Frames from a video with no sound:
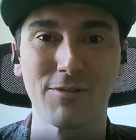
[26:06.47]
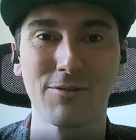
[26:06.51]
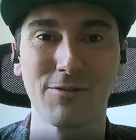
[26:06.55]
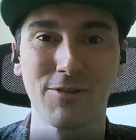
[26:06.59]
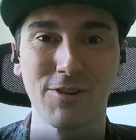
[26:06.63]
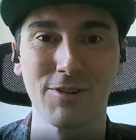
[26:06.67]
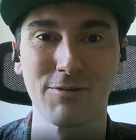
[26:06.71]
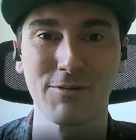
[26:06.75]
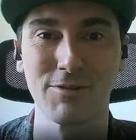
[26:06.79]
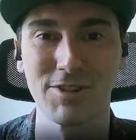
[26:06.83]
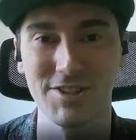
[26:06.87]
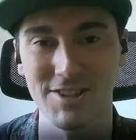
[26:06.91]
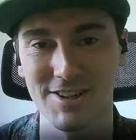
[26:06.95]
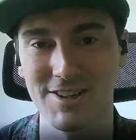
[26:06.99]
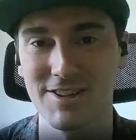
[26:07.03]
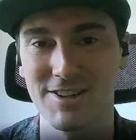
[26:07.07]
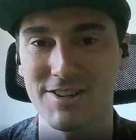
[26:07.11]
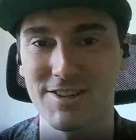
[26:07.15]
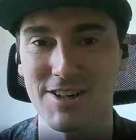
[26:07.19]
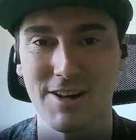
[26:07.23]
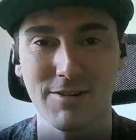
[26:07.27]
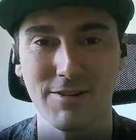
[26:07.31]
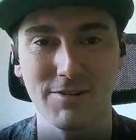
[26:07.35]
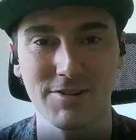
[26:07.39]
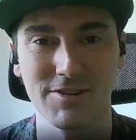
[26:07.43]
for research?
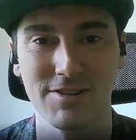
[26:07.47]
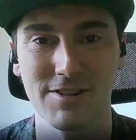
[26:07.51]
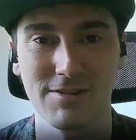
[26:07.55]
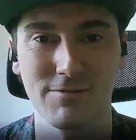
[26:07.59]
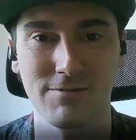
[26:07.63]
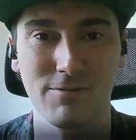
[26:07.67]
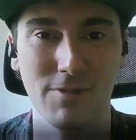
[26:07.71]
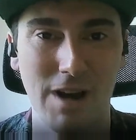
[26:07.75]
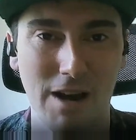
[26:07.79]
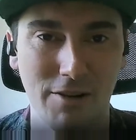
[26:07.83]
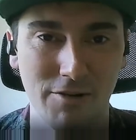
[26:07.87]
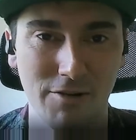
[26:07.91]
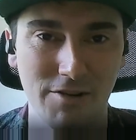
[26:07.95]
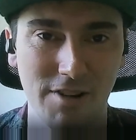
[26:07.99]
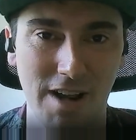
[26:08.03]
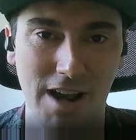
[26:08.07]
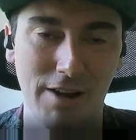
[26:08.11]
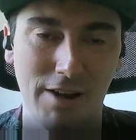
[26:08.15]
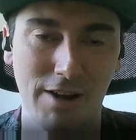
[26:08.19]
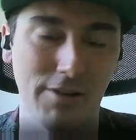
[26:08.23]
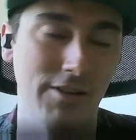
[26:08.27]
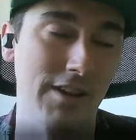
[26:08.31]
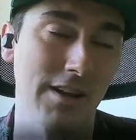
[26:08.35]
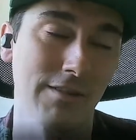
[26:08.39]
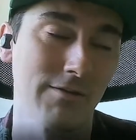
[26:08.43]
How do
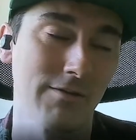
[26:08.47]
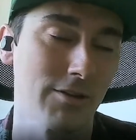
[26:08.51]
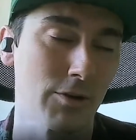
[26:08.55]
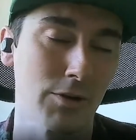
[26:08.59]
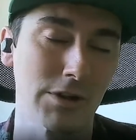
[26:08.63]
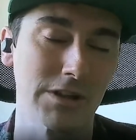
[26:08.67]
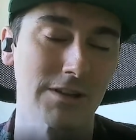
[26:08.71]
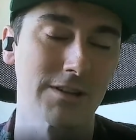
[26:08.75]
they view it?